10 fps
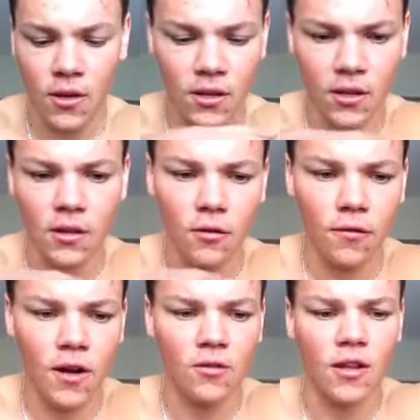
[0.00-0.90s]
deal
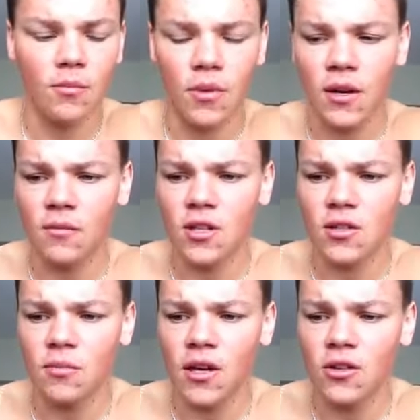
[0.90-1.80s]
fine with that, but
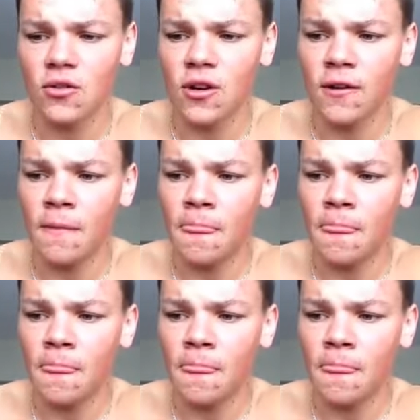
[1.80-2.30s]
just make sure